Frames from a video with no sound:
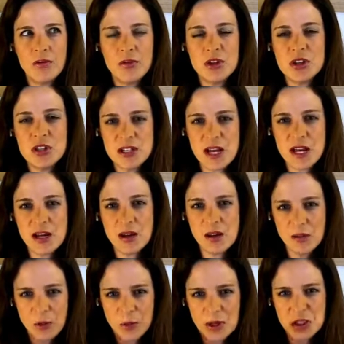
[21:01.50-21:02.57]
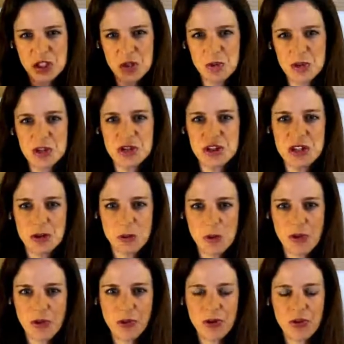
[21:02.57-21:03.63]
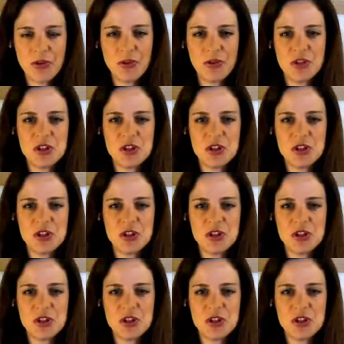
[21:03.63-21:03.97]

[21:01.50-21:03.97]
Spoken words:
your day, especially when you're dealing with a stressful